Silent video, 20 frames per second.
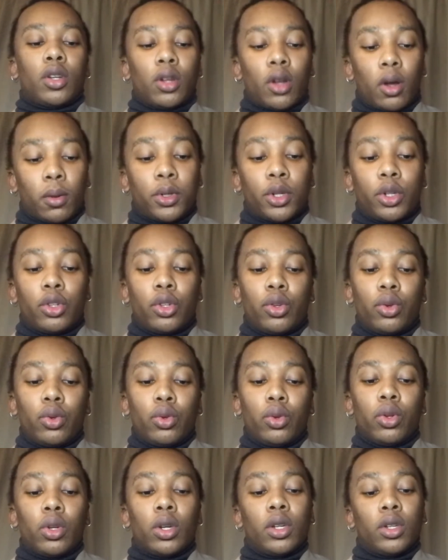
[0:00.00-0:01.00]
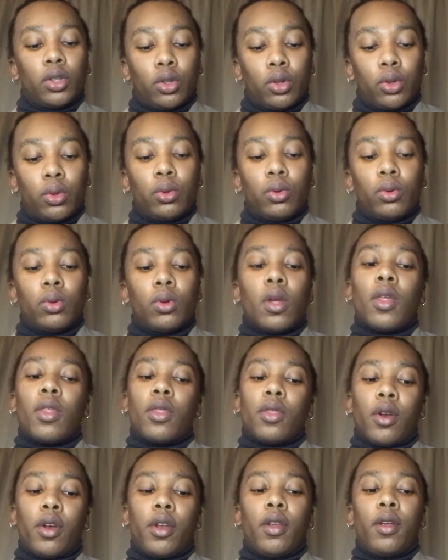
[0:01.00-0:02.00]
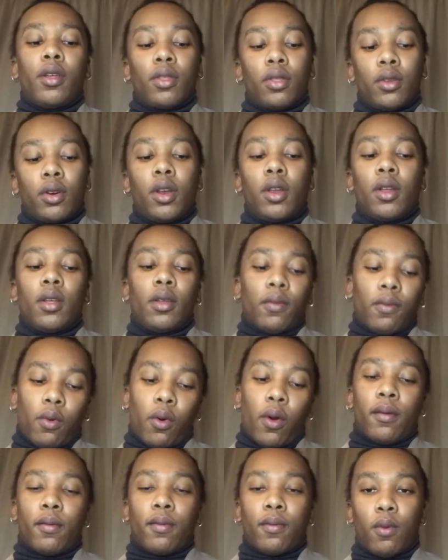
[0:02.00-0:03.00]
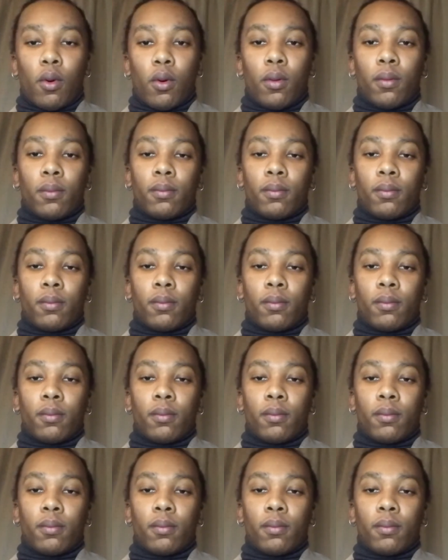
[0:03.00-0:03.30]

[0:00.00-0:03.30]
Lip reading: option 2, 2, 3, 3, 4, and 4.